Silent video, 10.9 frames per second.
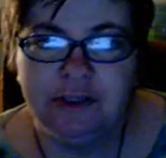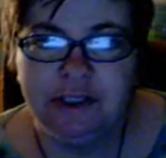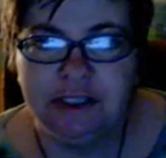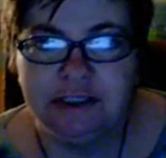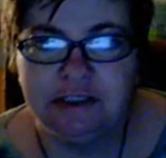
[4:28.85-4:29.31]

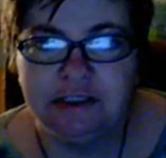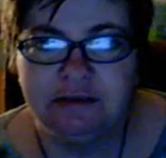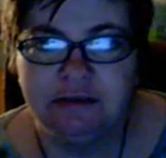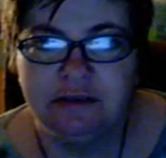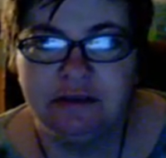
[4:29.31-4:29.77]
guys,
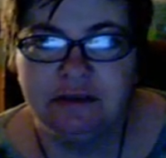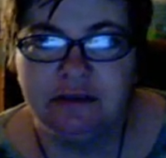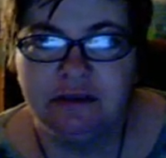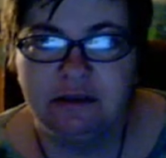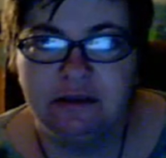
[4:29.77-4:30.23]

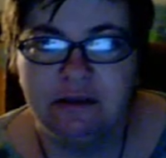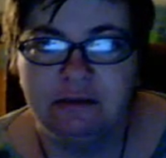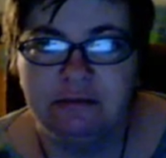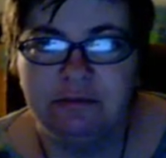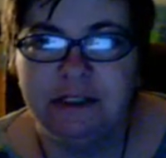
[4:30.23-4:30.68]

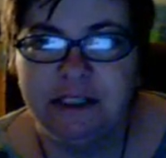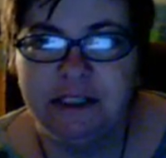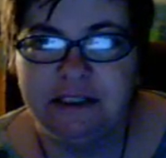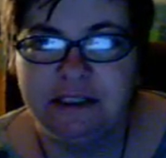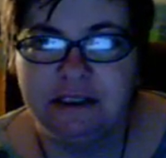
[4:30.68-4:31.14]
but